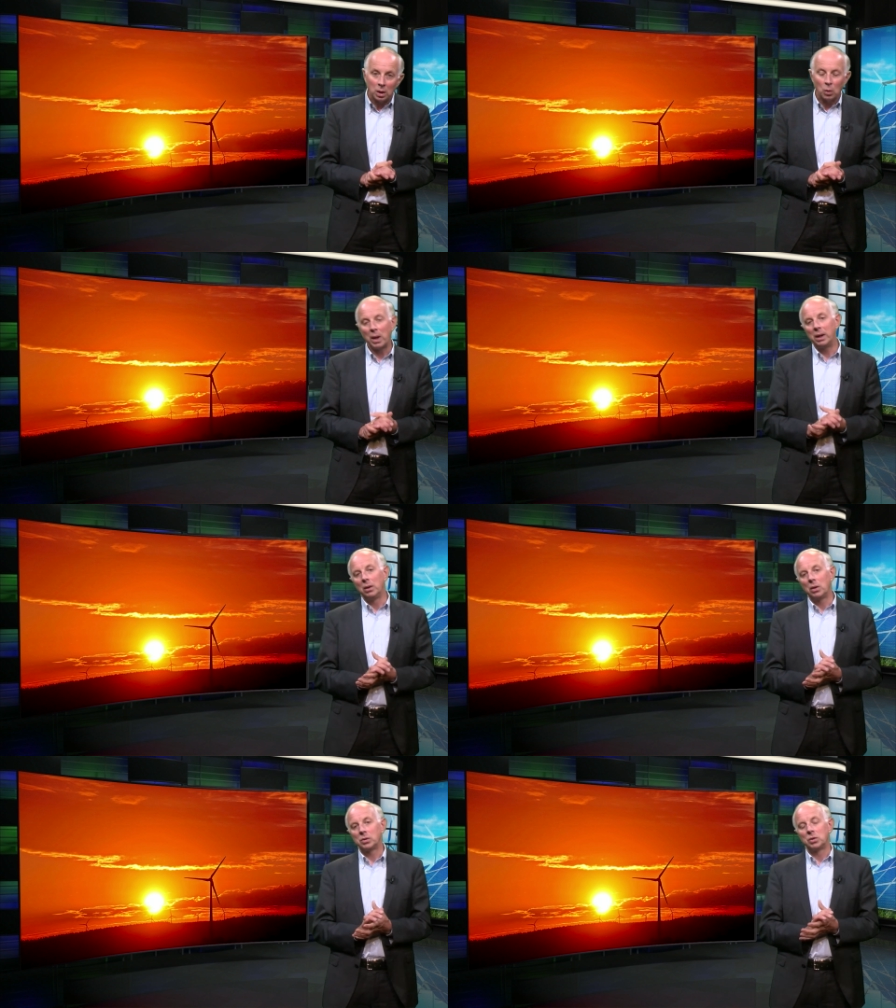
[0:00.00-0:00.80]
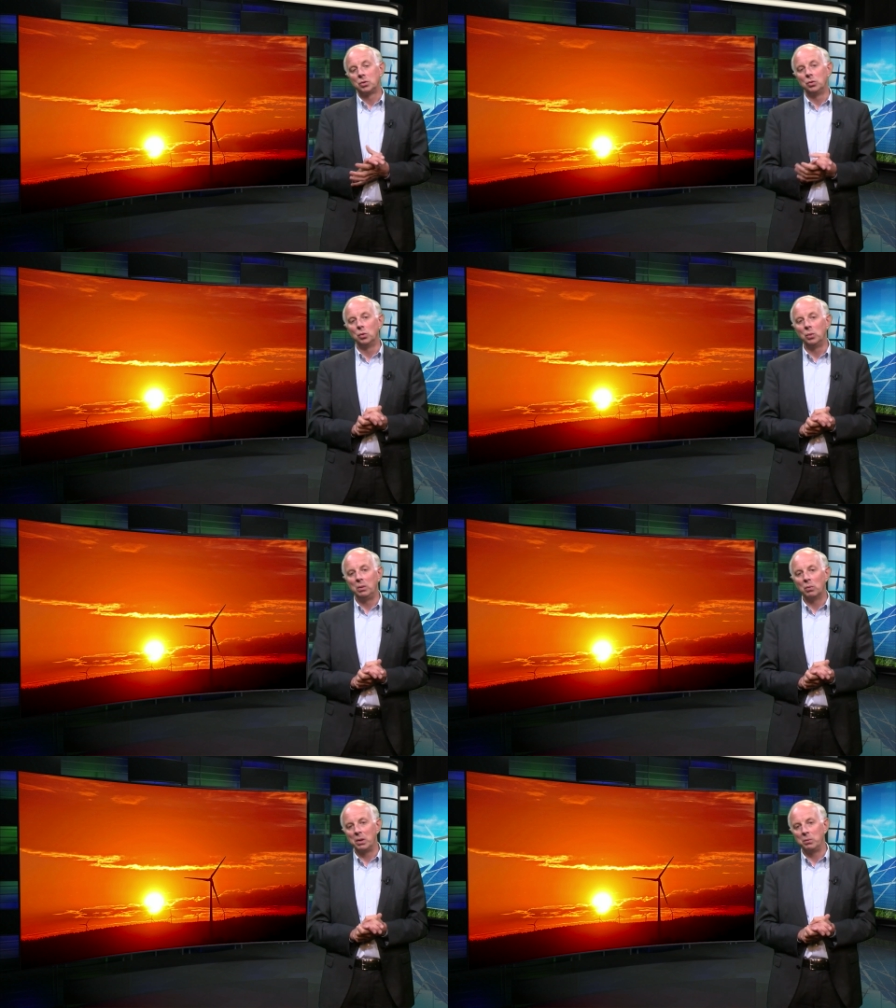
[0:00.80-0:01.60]
quite a lot to do
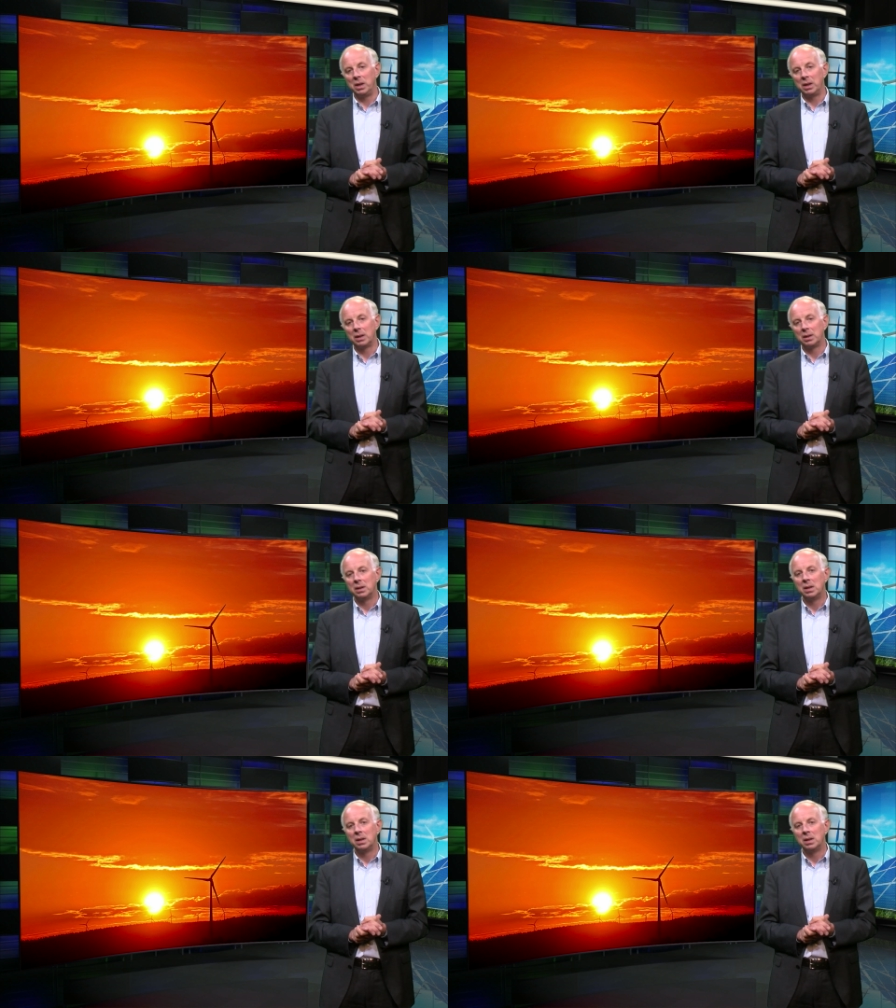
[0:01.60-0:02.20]
in 1 week.